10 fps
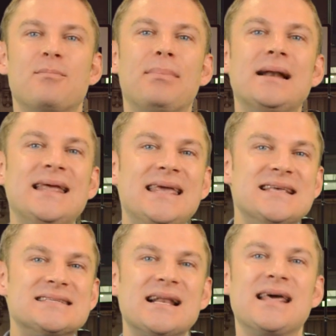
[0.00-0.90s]

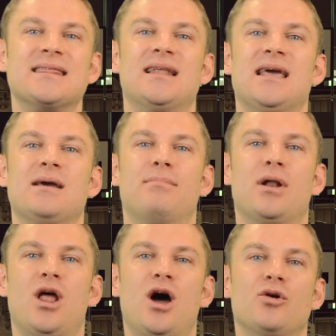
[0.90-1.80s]
Please click the link
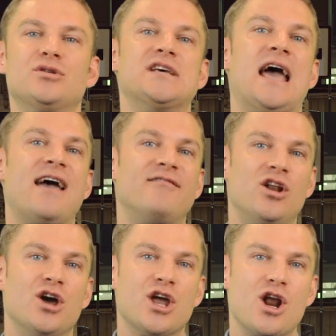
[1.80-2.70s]
below to have a
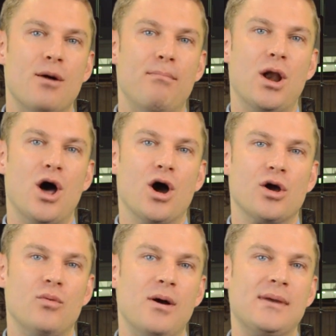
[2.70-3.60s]
look at our
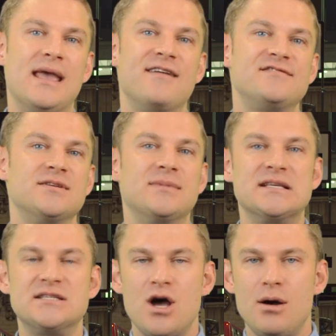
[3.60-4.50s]
blog, where we have some
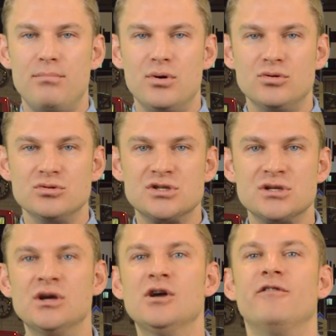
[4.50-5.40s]
examples